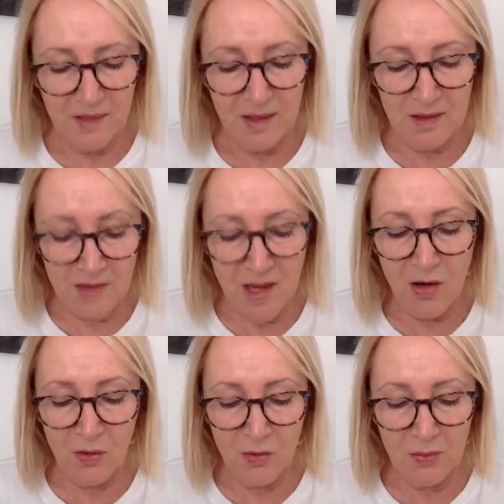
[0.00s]
And
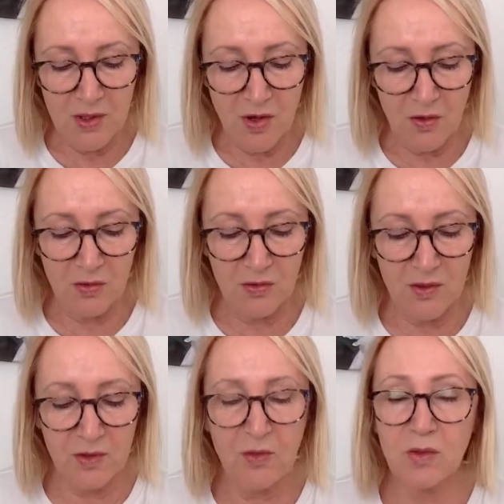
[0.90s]
now, behold,
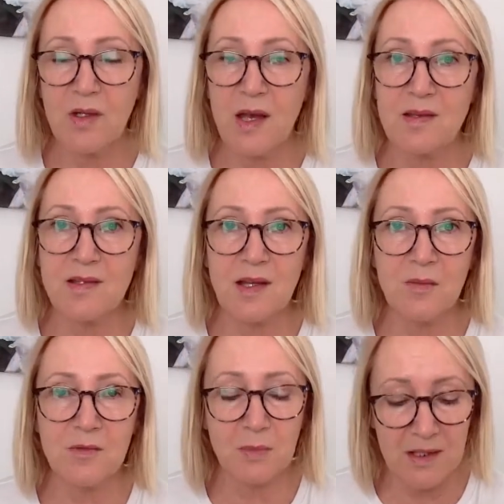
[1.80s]
the Lord has
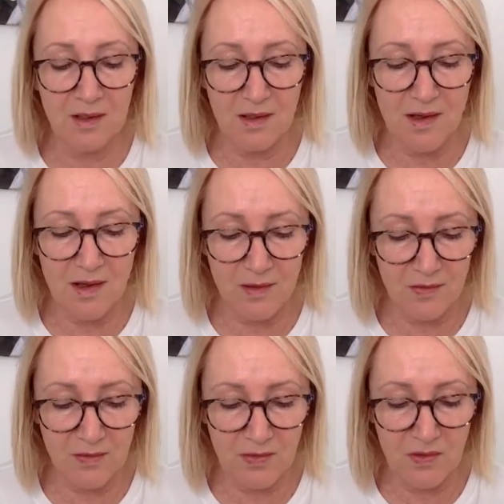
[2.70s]
kept me alive,
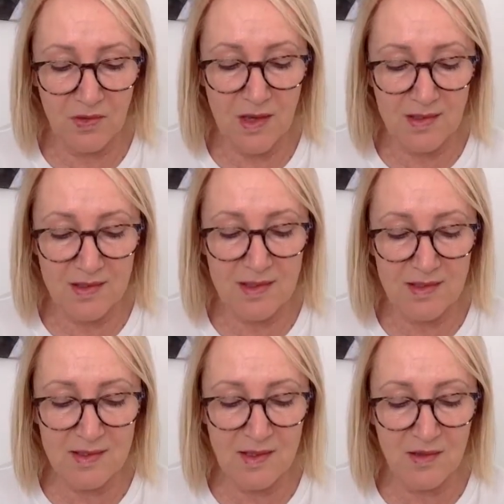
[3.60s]
as he
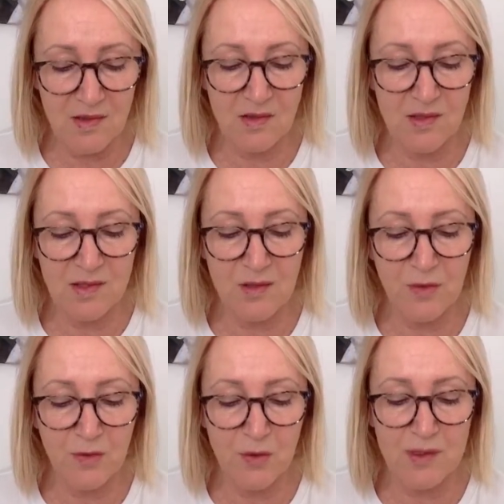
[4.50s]
said these
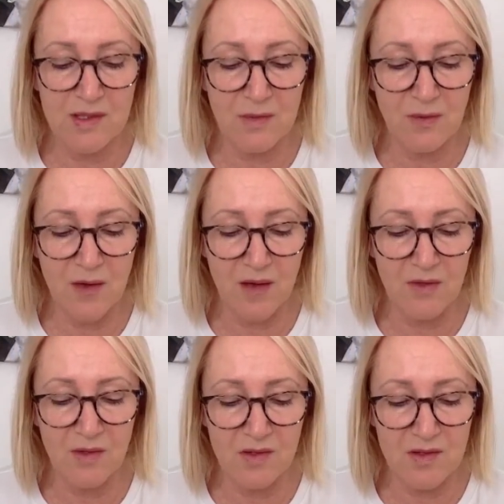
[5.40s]

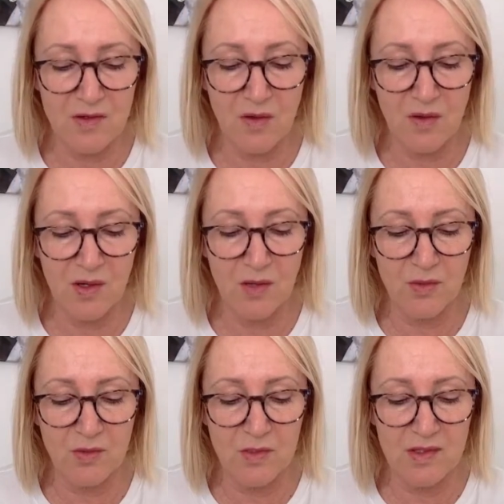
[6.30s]
45 years earlier,
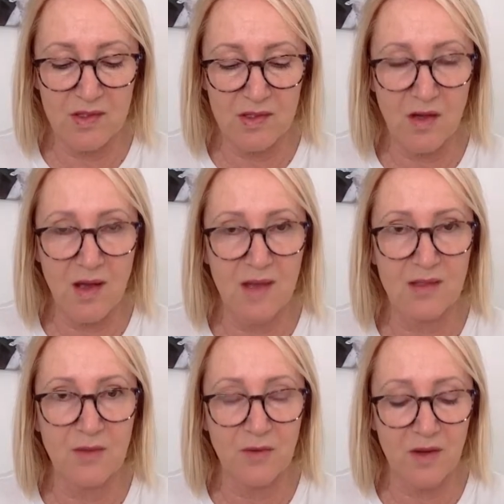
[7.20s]
which means he's now
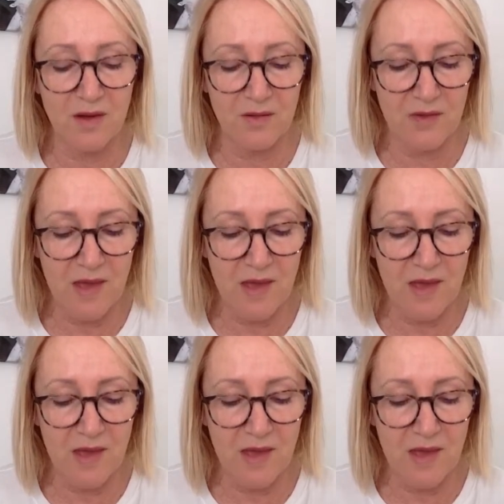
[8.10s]
85.